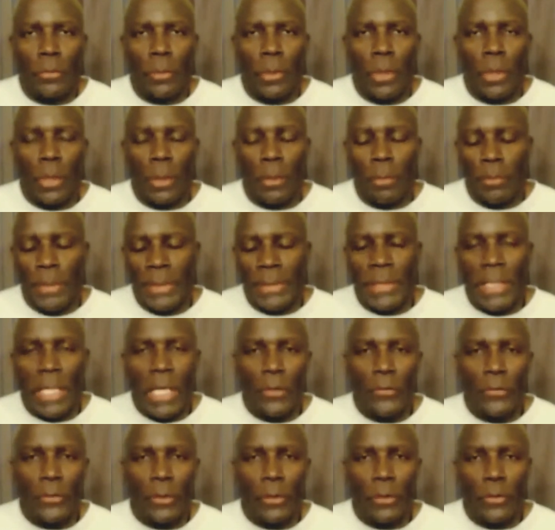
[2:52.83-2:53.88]
or
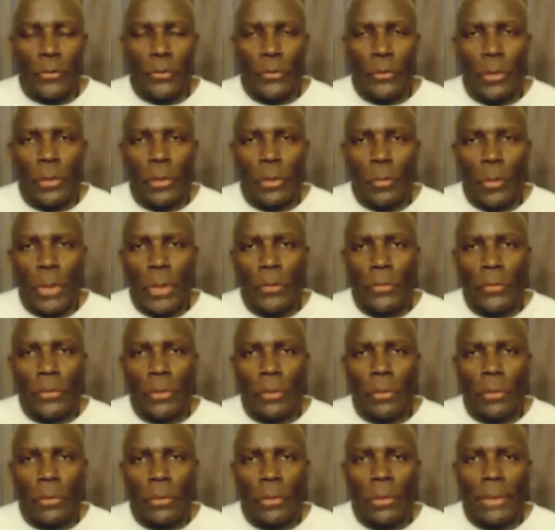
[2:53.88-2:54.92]
pronounce it a certain way.
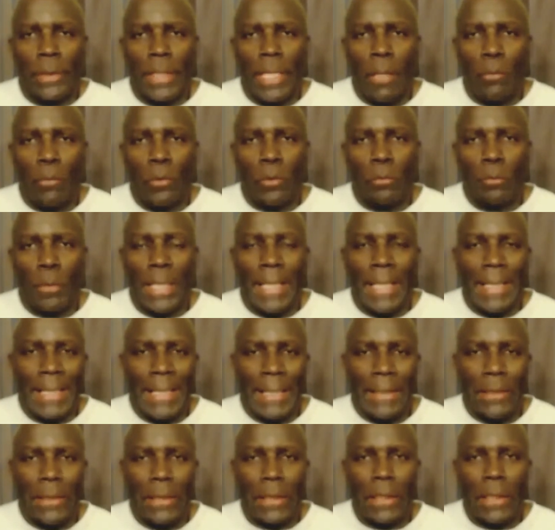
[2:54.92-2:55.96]
So that was my
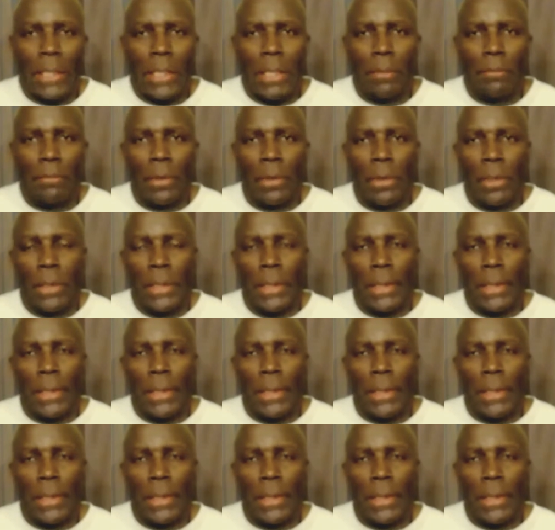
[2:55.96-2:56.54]
handicap.